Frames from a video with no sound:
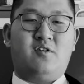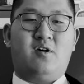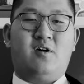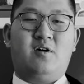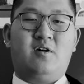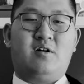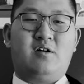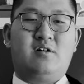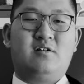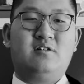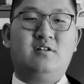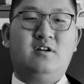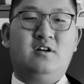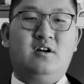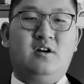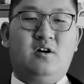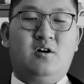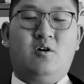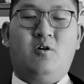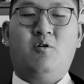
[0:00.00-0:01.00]
far,
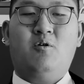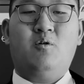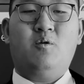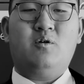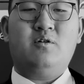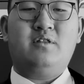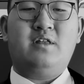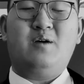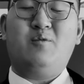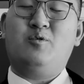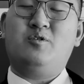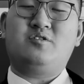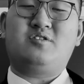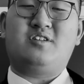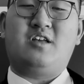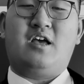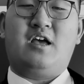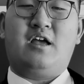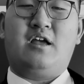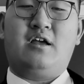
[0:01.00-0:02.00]
or they will
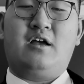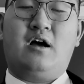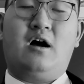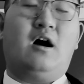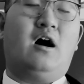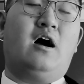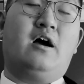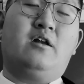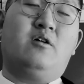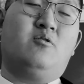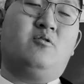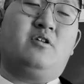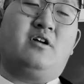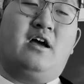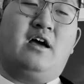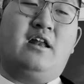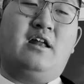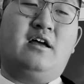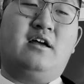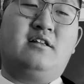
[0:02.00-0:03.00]
say, I don't
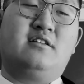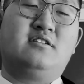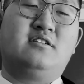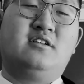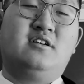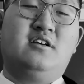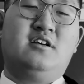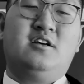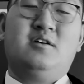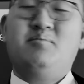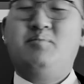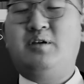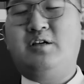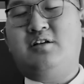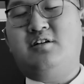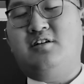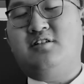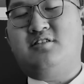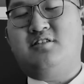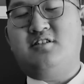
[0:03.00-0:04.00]
get it,
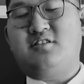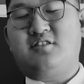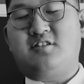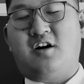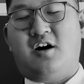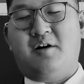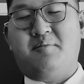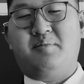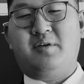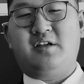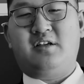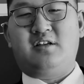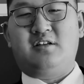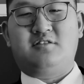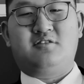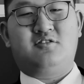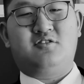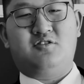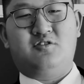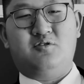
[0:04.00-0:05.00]
because this topic
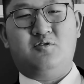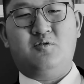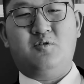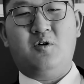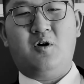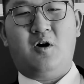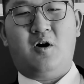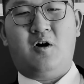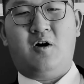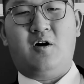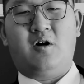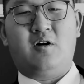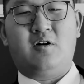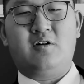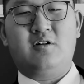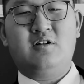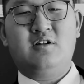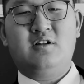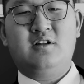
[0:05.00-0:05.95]
is too hard.